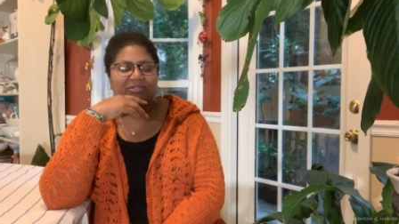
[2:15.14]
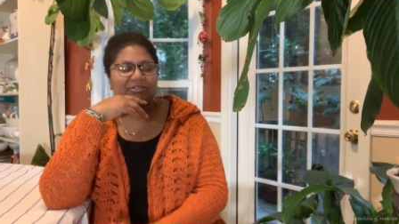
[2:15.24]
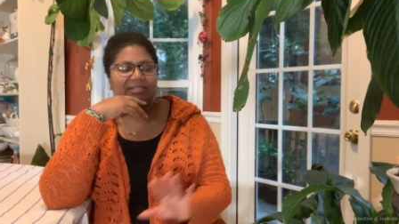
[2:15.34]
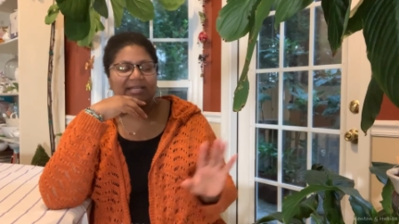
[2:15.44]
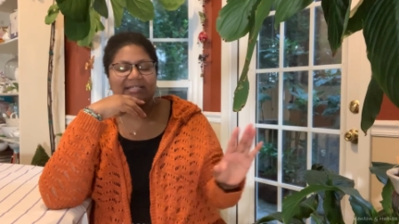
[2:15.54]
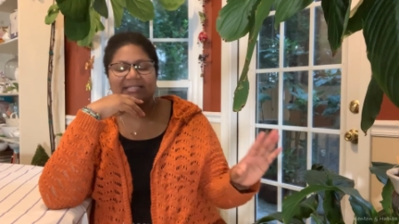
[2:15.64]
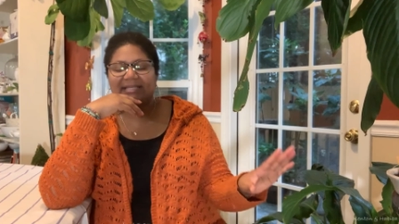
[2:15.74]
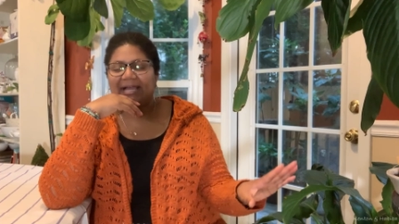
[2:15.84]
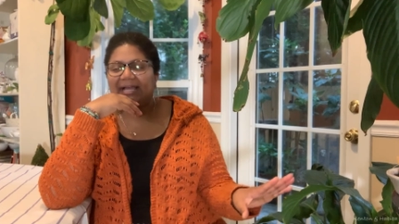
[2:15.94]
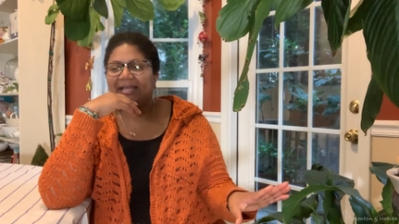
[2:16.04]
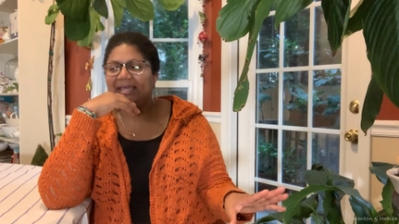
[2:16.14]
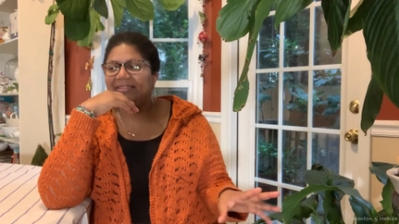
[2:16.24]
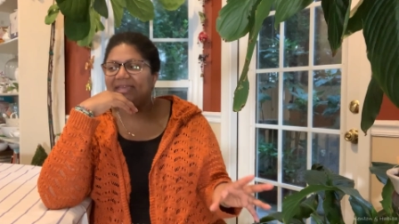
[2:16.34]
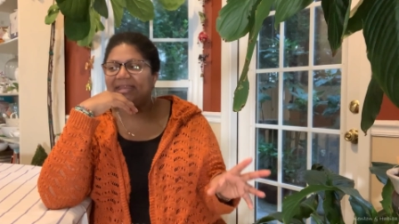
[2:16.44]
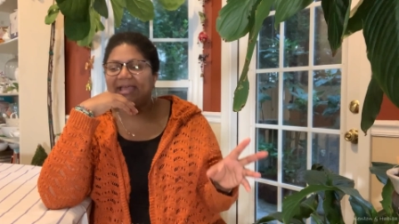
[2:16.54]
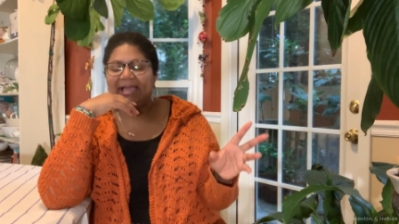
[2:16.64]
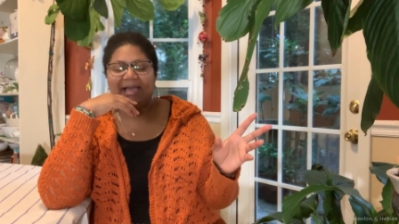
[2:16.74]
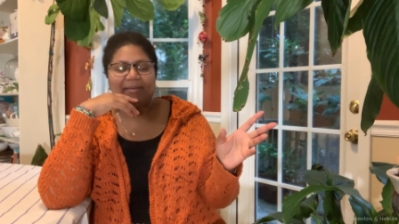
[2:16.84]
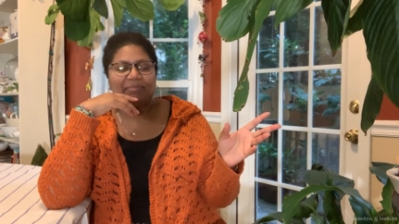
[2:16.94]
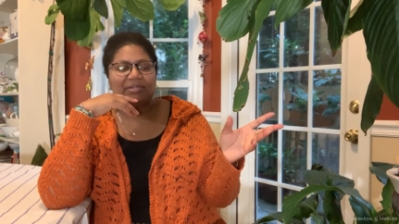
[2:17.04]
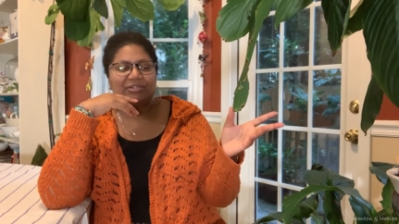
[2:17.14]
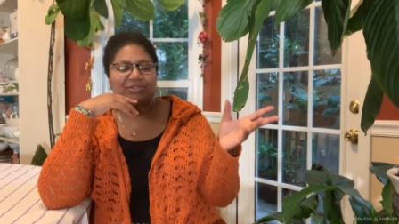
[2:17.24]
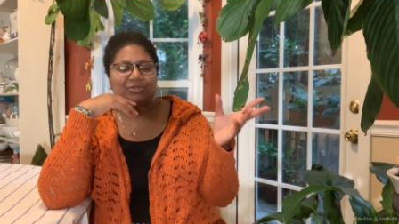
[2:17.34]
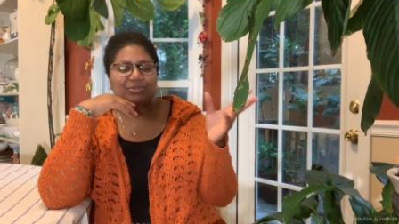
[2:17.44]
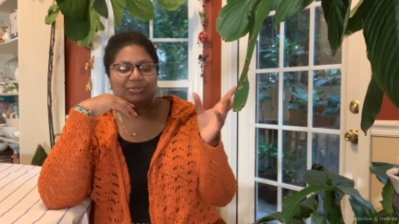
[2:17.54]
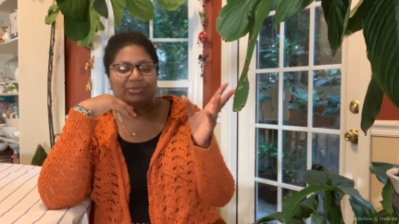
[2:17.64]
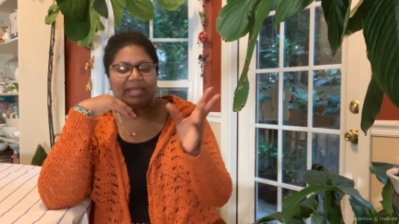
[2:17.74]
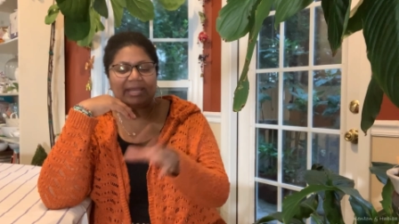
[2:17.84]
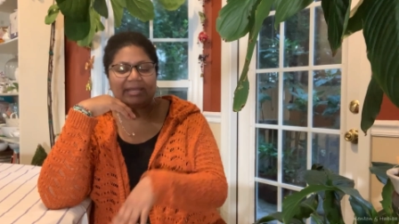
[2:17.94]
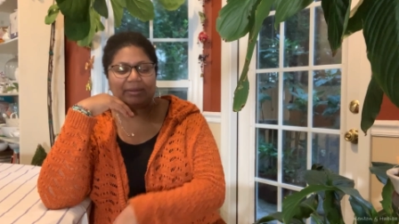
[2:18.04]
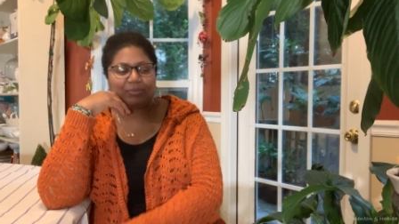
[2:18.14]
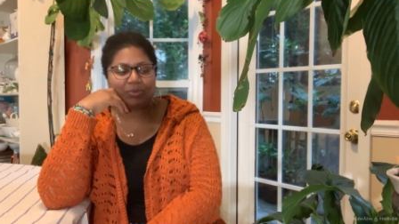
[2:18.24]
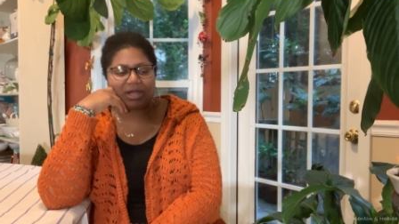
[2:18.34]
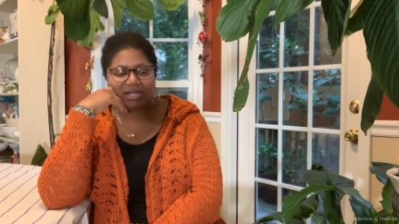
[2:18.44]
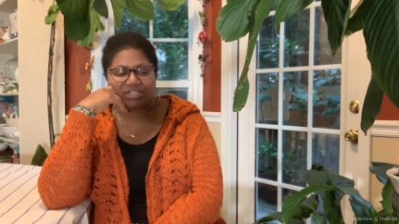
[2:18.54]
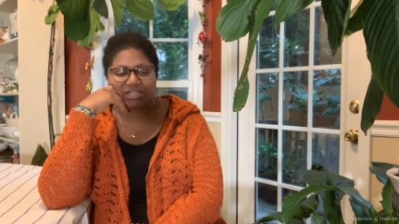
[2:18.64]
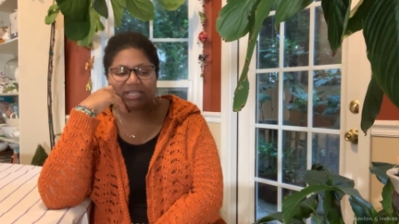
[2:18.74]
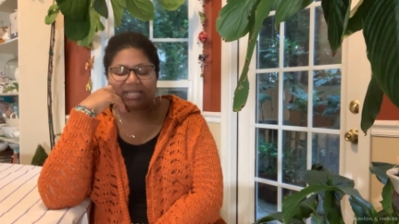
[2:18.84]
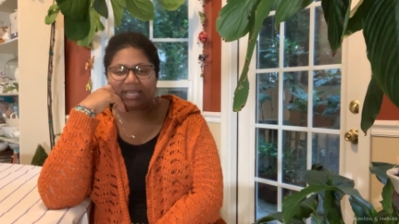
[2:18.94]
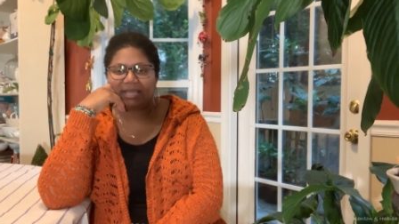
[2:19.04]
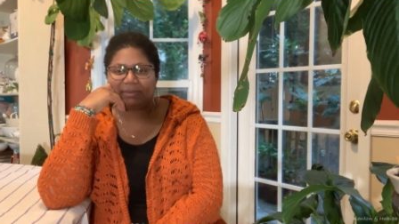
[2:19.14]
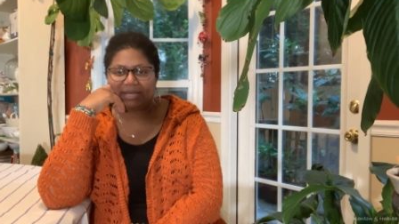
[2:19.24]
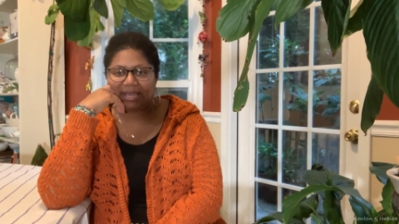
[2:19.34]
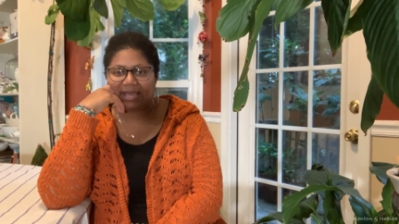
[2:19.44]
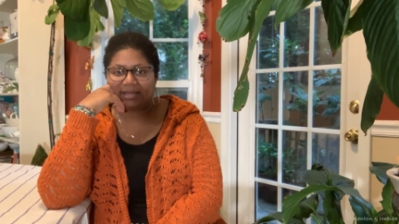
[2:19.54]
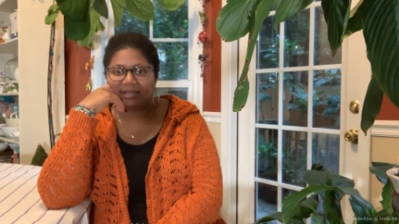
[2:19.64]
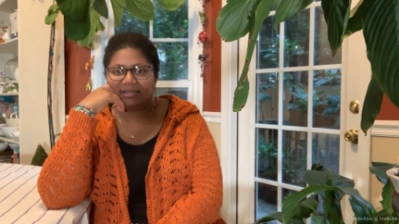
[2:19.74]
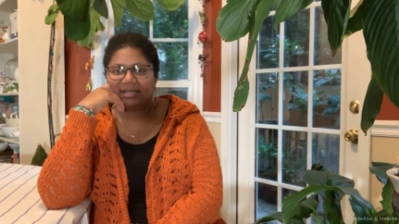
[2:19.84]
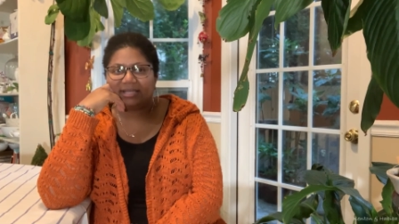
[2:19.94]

So there's that. And then I happened to end up watching Gabe and Anna.